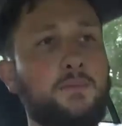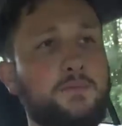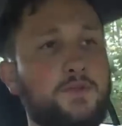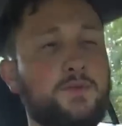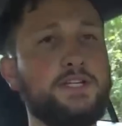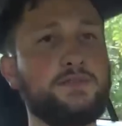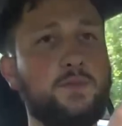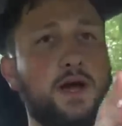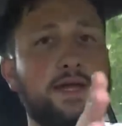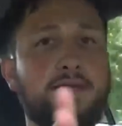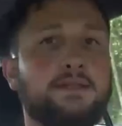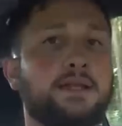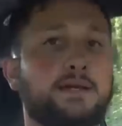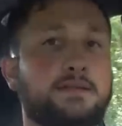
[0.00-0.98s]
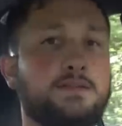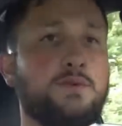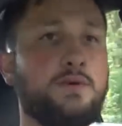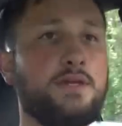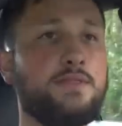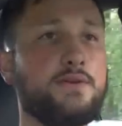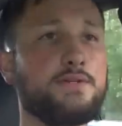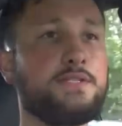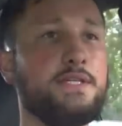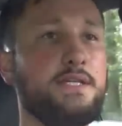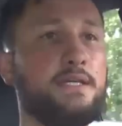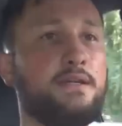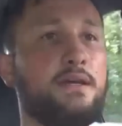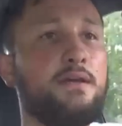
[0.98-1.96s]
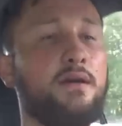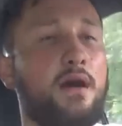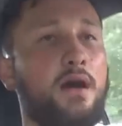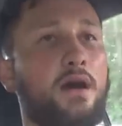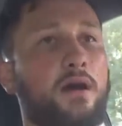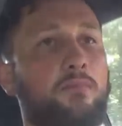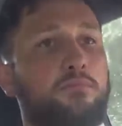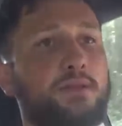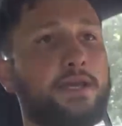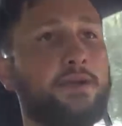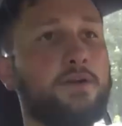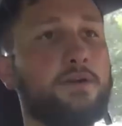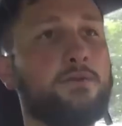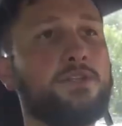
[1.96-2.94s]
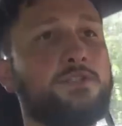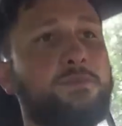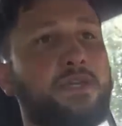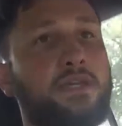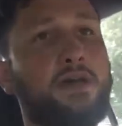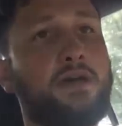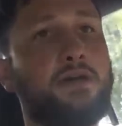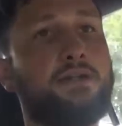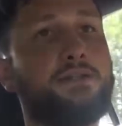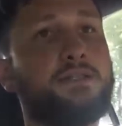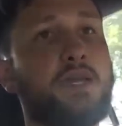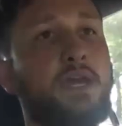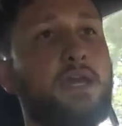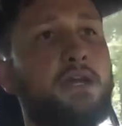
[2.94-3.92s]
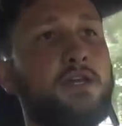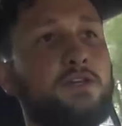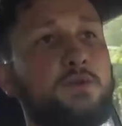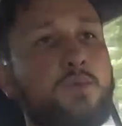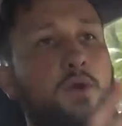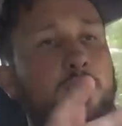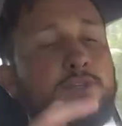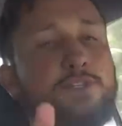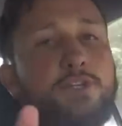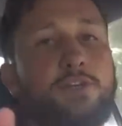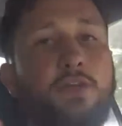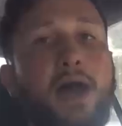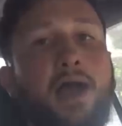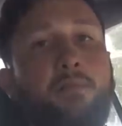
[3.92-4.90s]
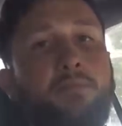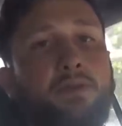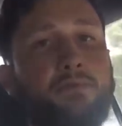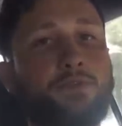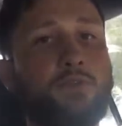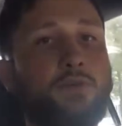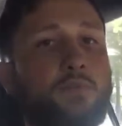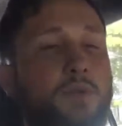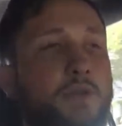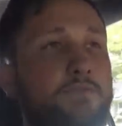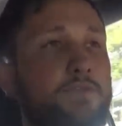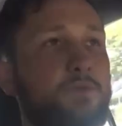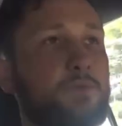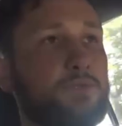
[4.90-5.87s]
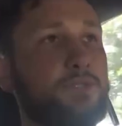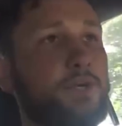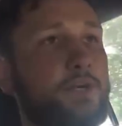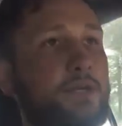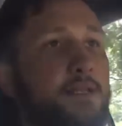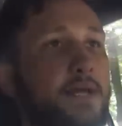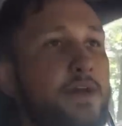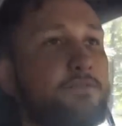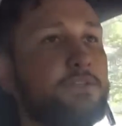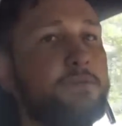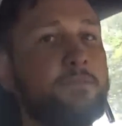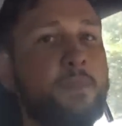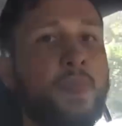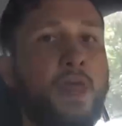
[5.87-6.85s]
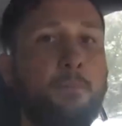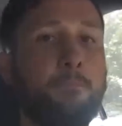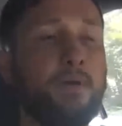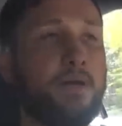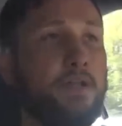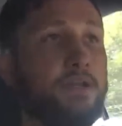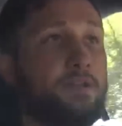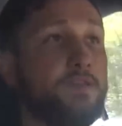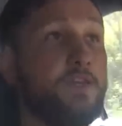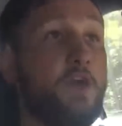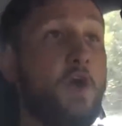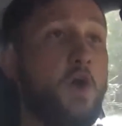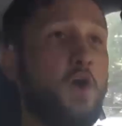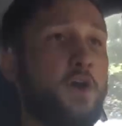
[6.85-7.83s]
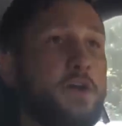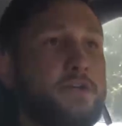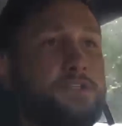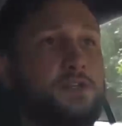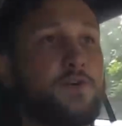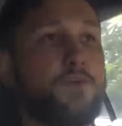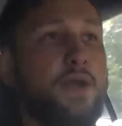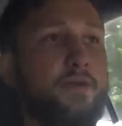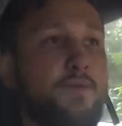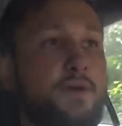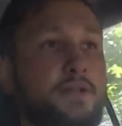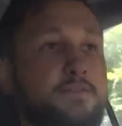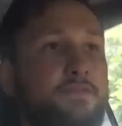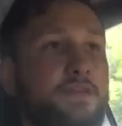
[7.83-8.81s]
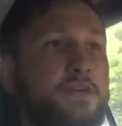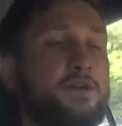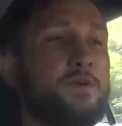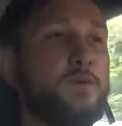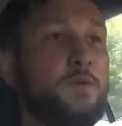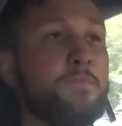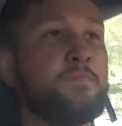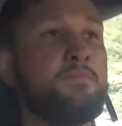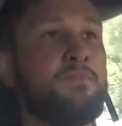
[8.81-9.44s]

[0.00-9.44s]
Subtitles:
The reason why I didn't like the 2013 blinker was because you would always turn the high beams on whenever you were turning left. But the car is a great running vehicle.